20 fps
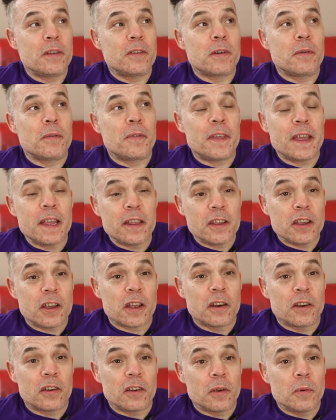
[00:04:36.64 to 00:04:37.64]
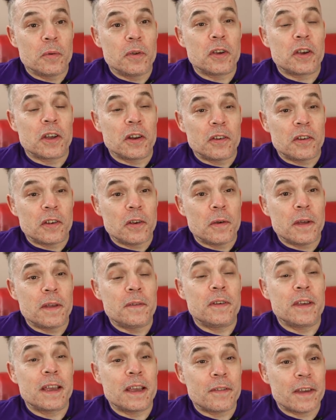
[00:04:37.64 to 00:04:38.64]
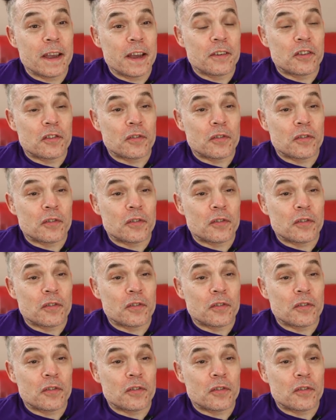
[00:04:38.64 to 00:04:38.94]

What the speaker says: you don't think you can do if you give it a